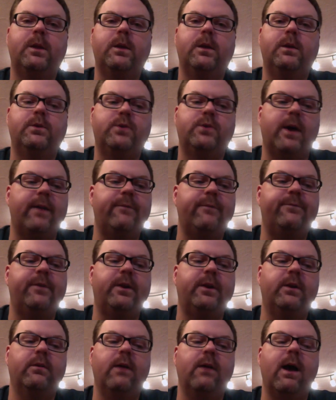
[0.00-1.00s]
try to
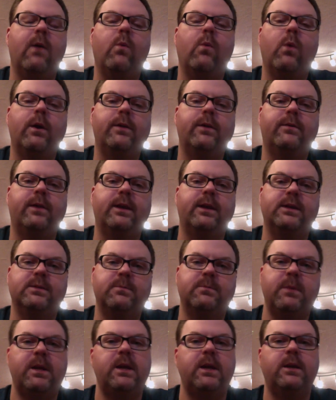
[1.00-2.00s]
figure out what things
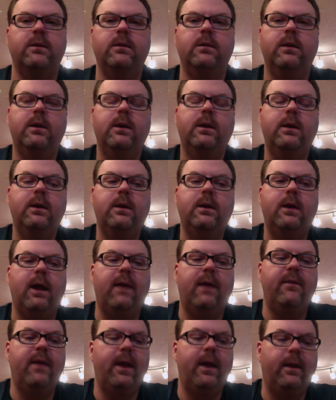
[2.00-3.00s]
mean,
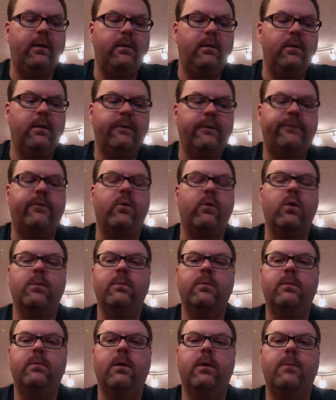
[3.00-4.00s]
and then
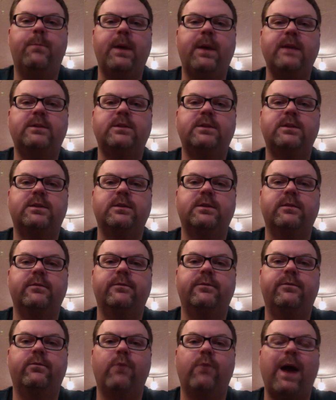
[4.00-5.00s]
form a basis
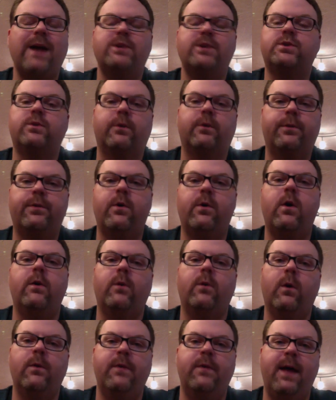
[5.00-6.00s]
of rational thought
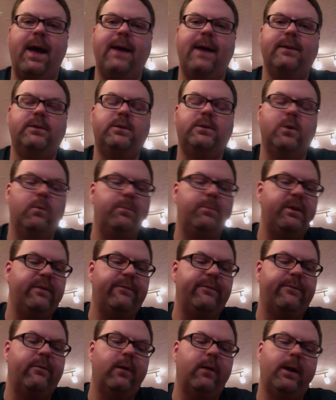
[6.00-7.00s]
on that. Don't be
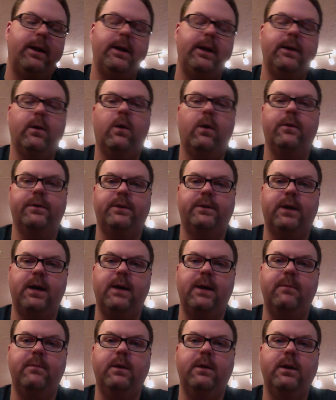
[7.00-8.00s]
afraid all the time.